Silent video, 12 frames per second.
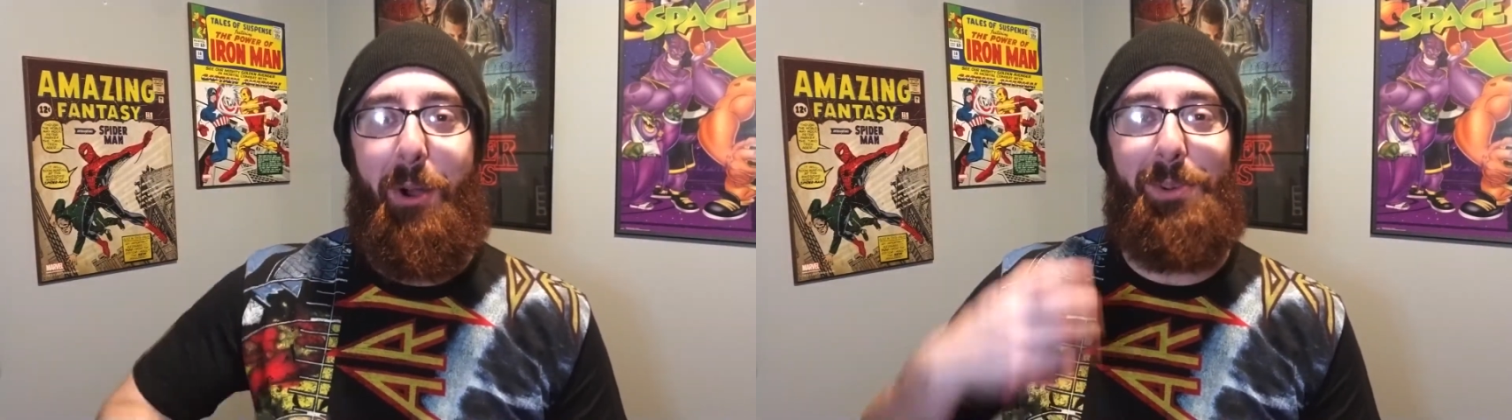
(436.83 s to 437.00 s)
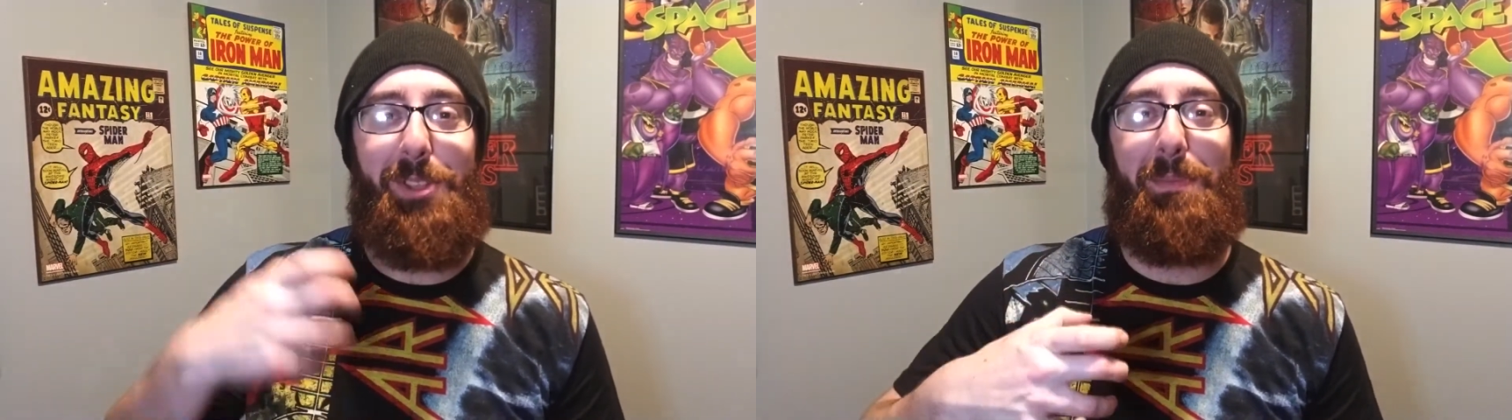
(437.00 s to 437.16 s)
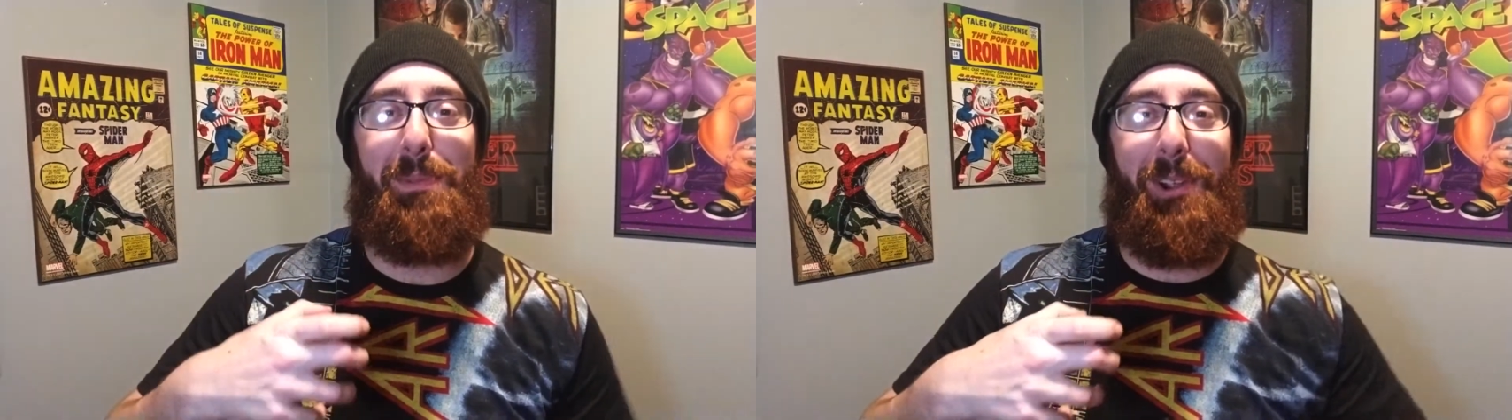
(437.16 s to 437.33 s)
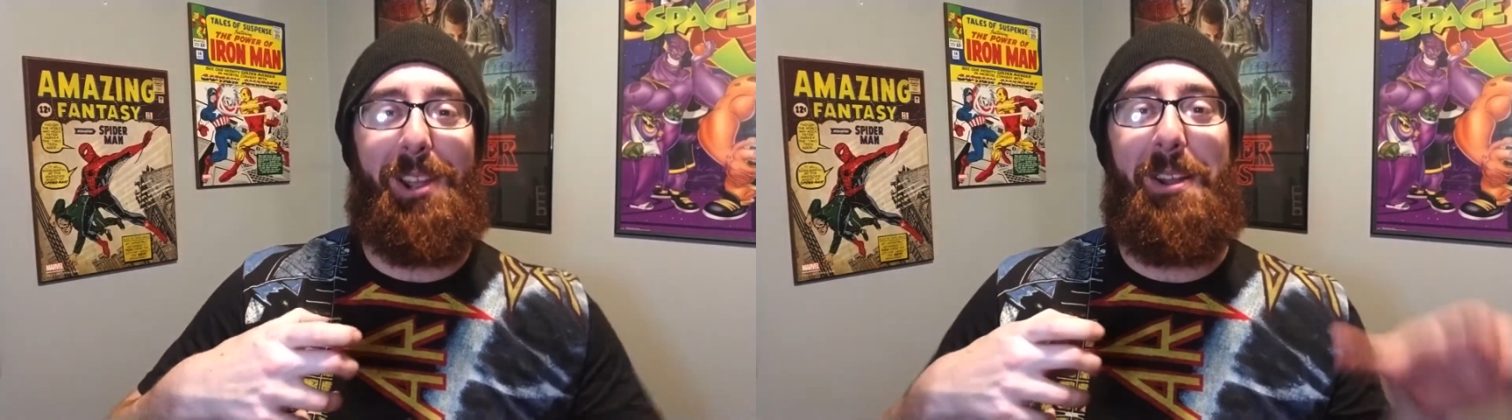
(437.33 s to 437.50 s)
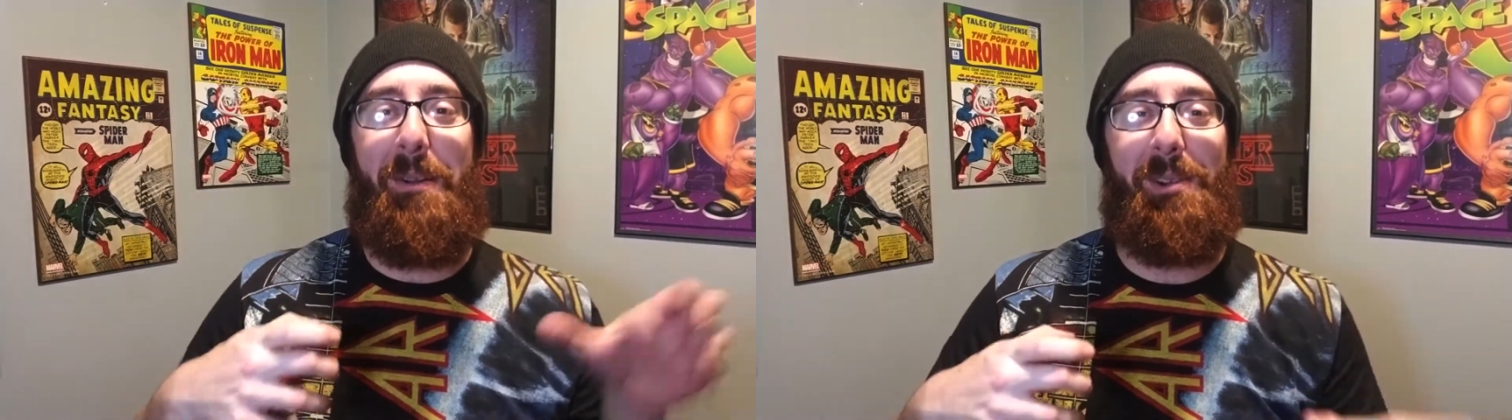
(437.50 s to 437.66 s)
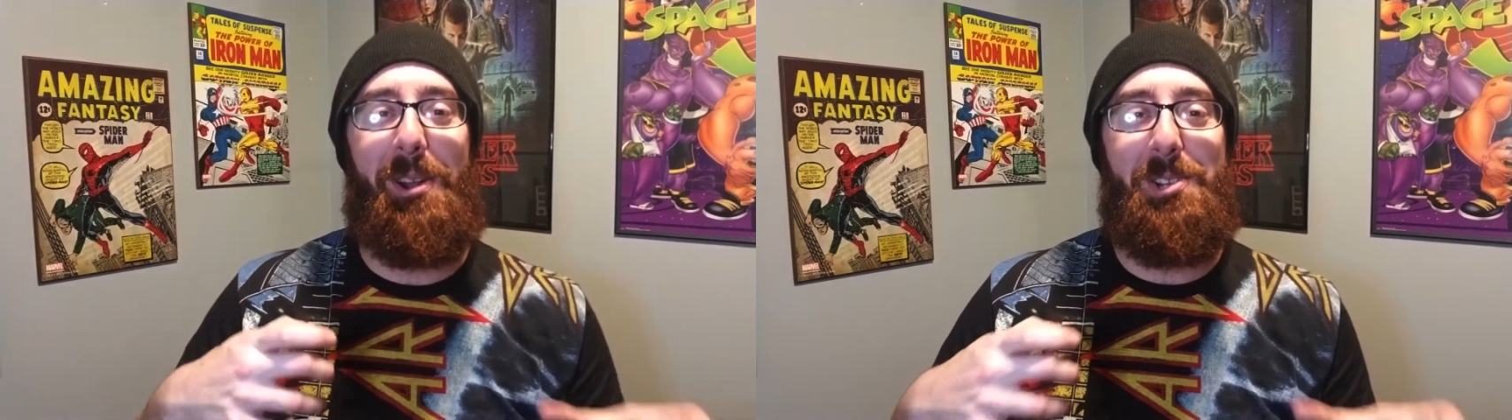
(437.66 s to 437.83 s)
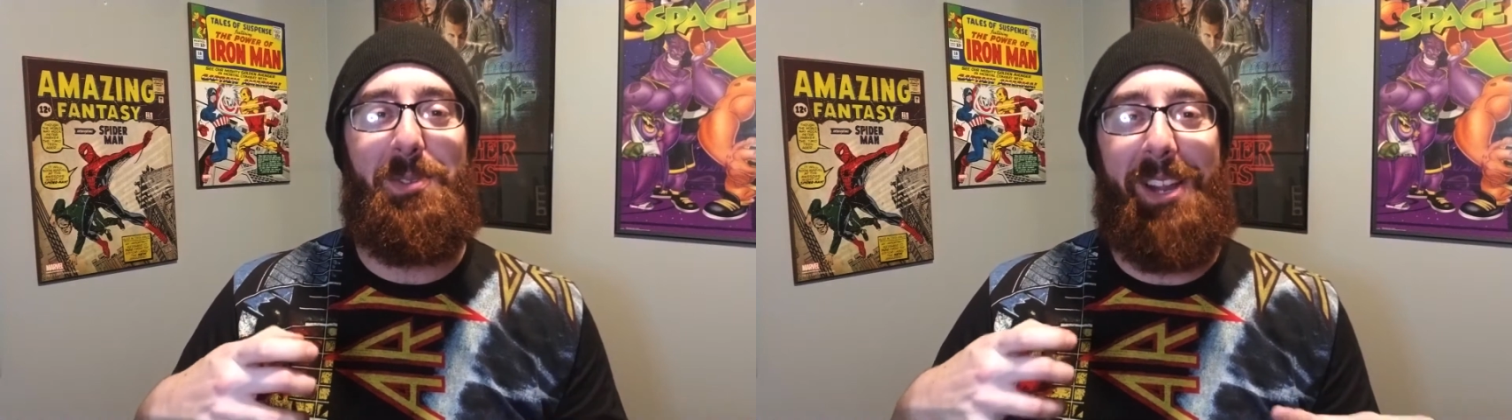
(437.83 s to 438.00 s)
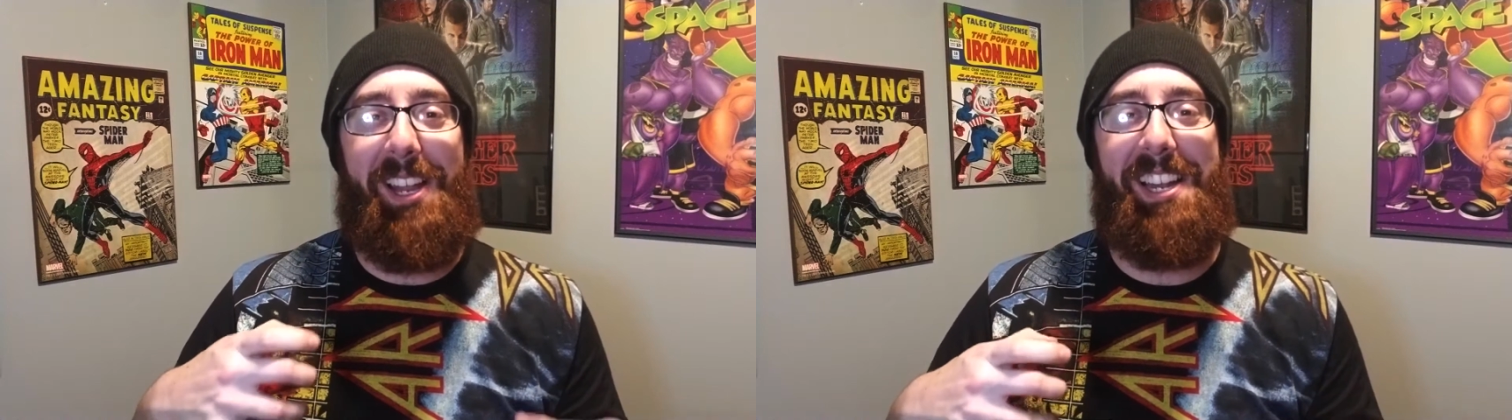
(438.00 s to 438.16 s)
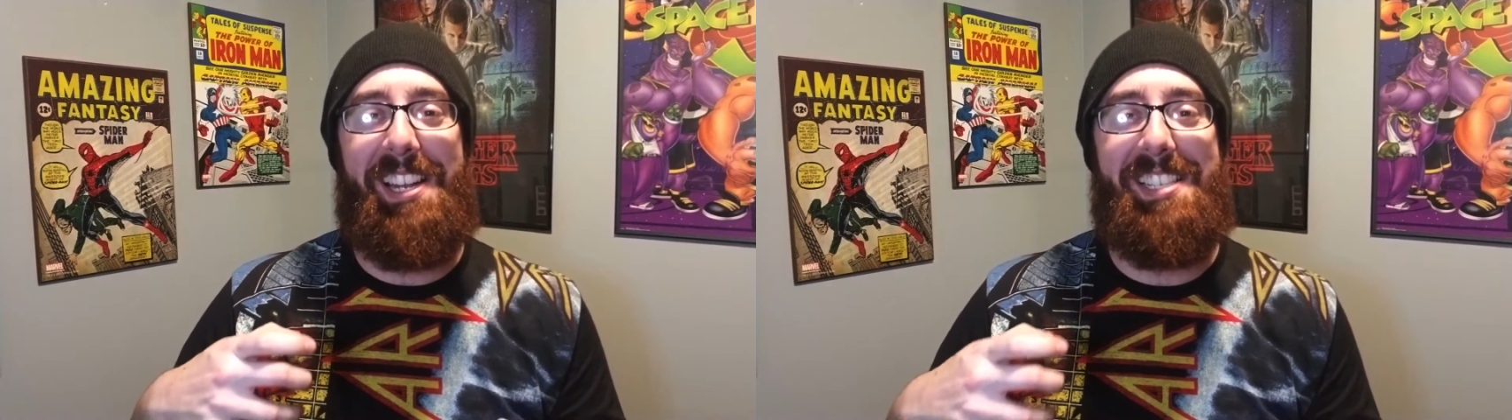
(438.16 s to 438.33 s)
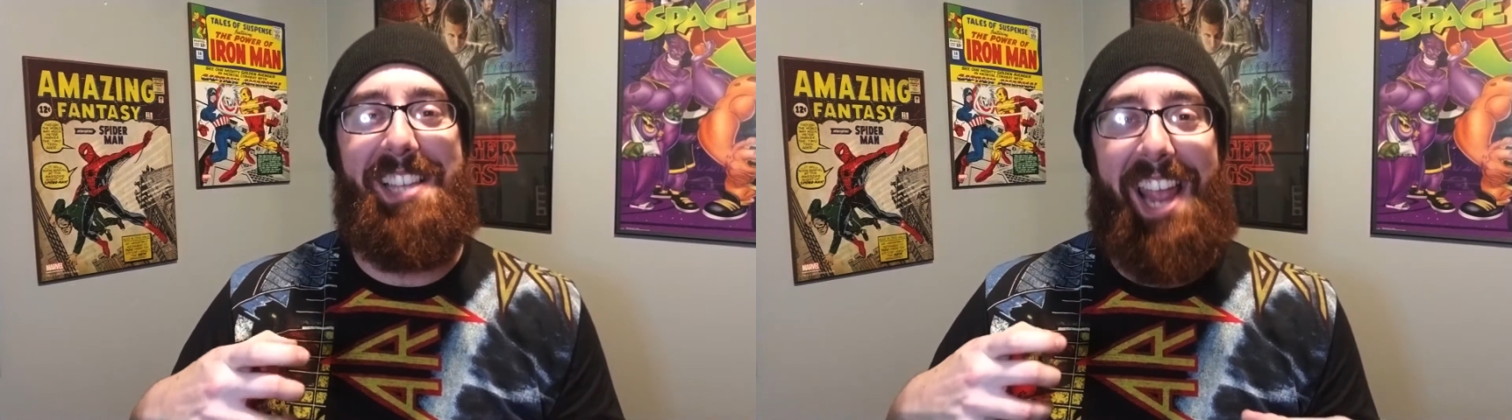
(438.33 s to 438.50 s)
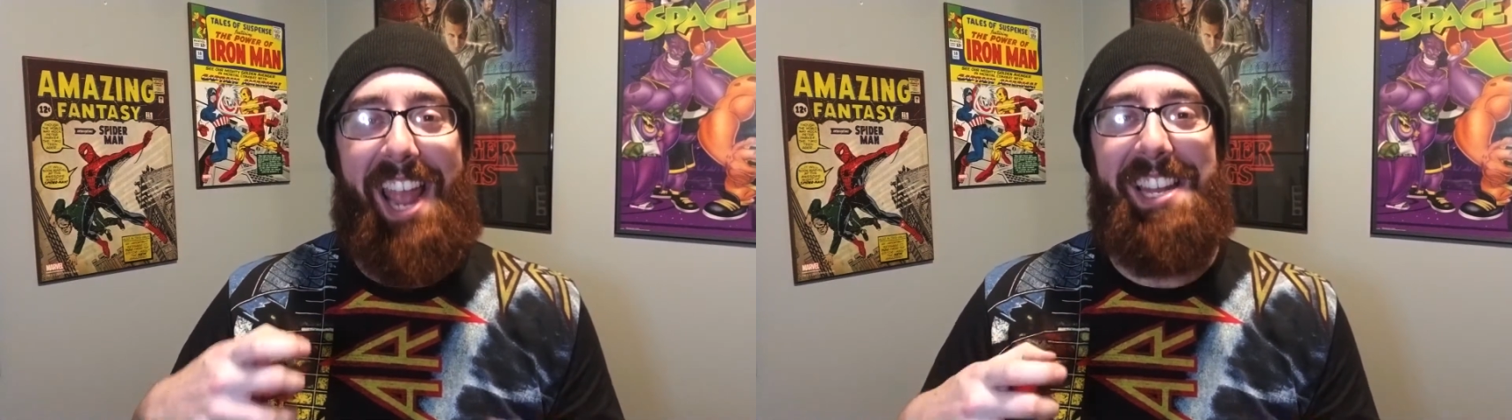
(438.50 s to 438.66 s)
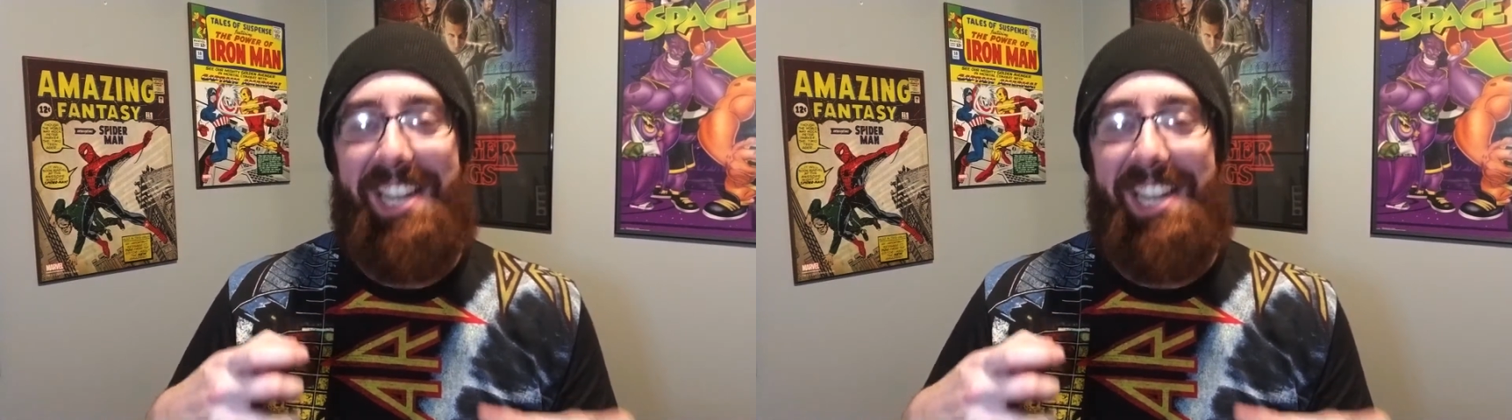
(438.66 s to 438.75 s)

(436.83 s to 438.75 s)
with a burrito and a drink in his hand,